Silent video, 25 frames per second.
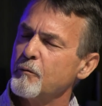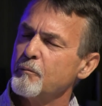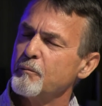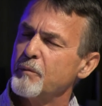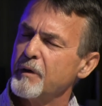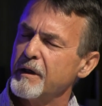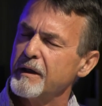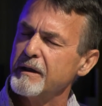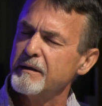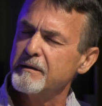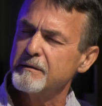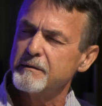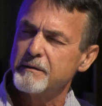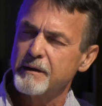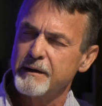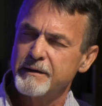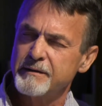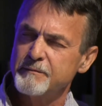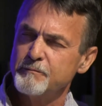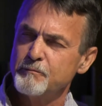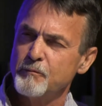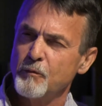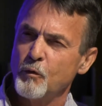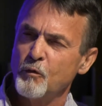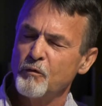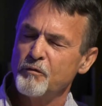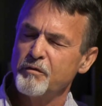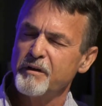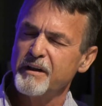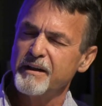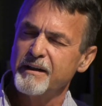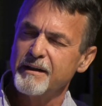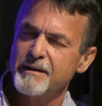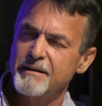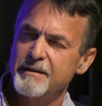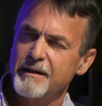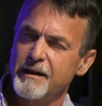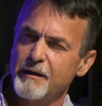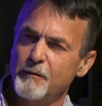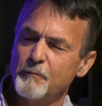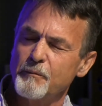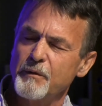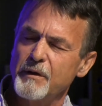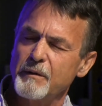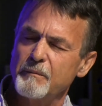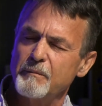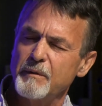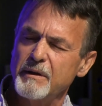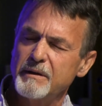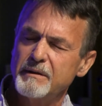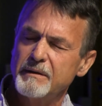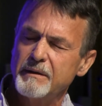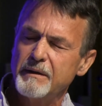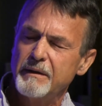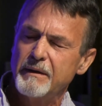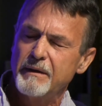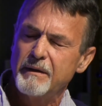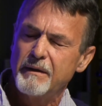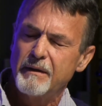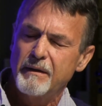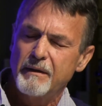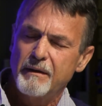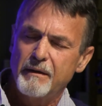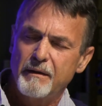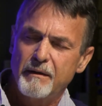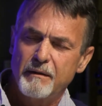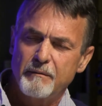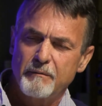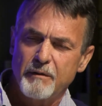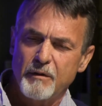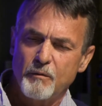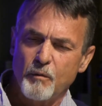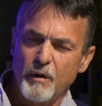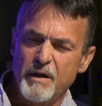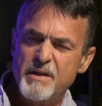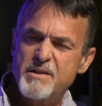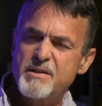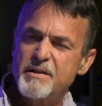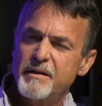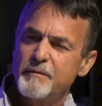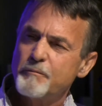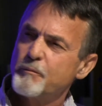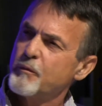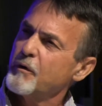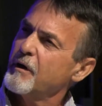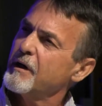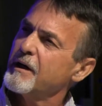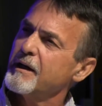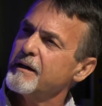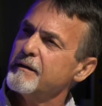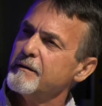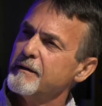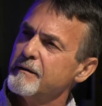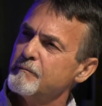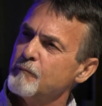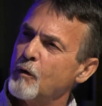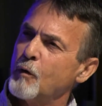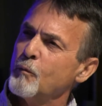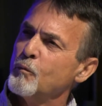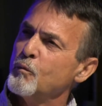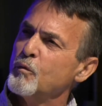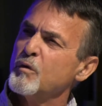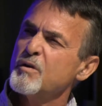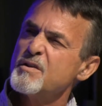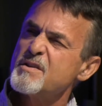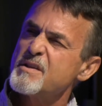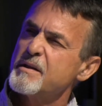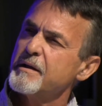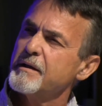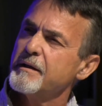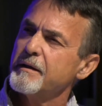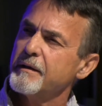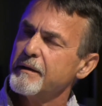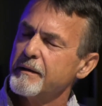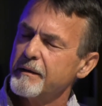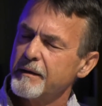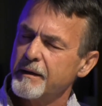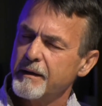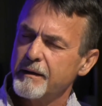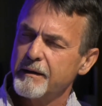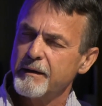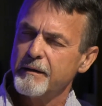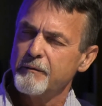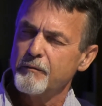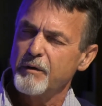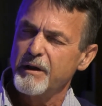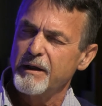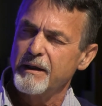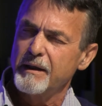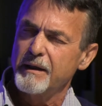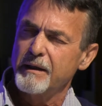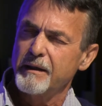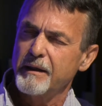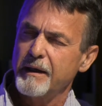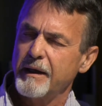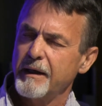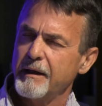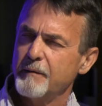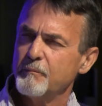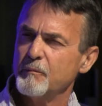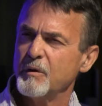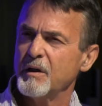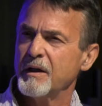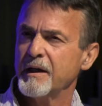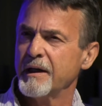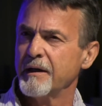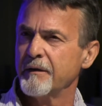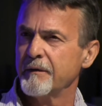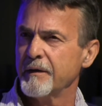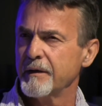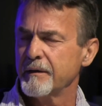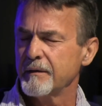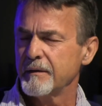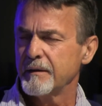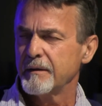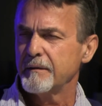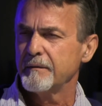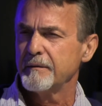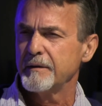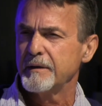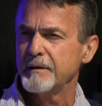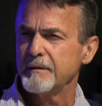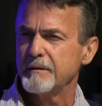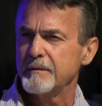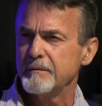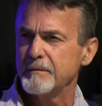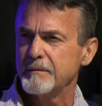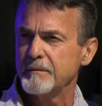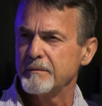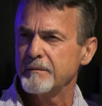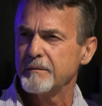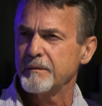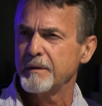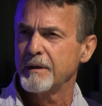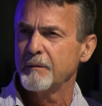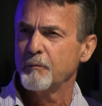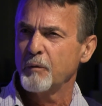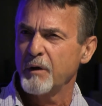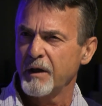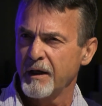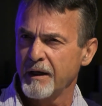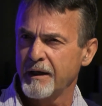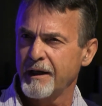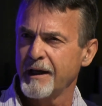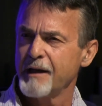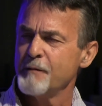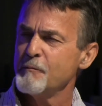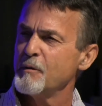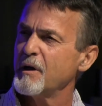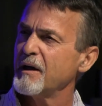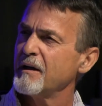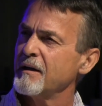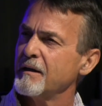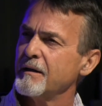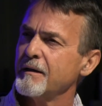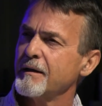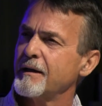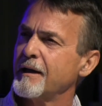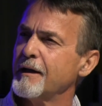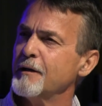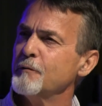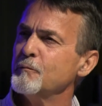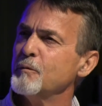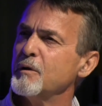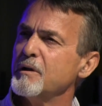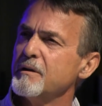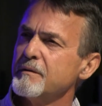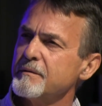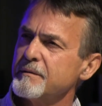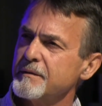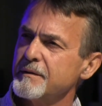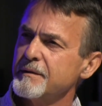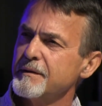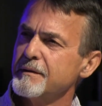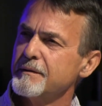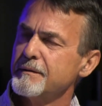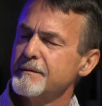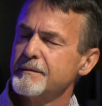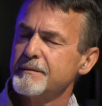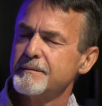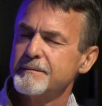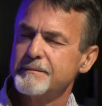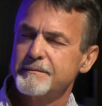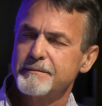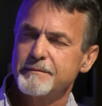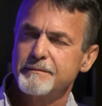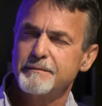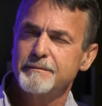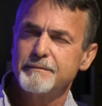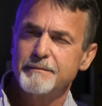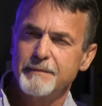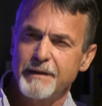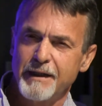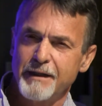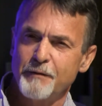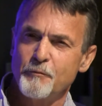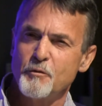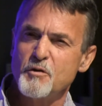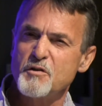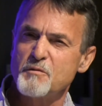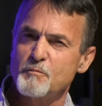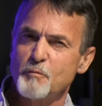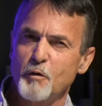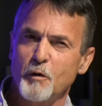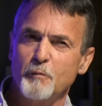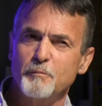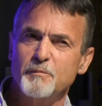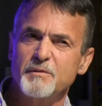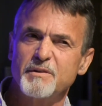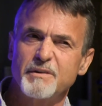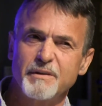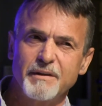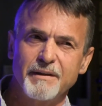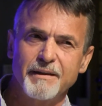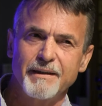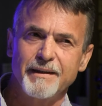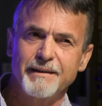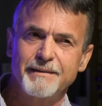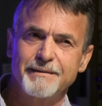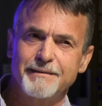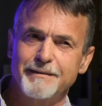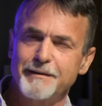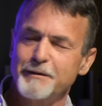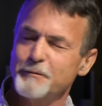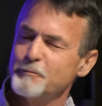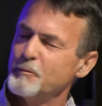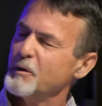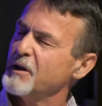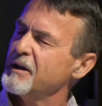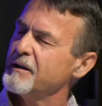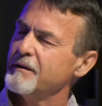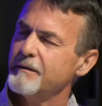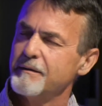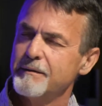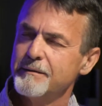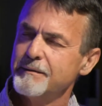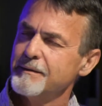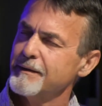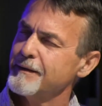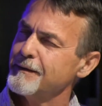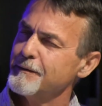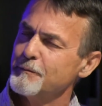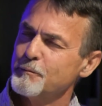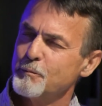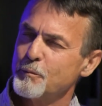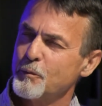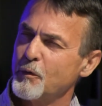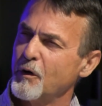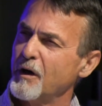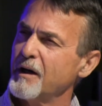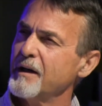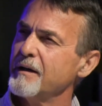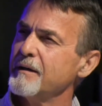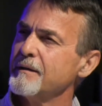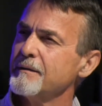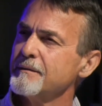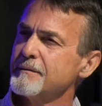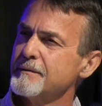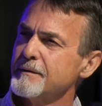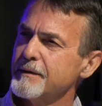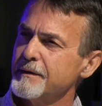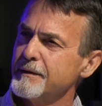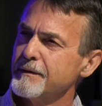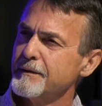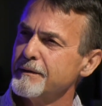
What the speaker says: up from pain. Morphine doesn't help that much. But once she'd prayed, Mom was there. You know, and then when I had malaria, I mean, when I came out of the coma, you know, there was Mom sitting next to the bed, you know, praying.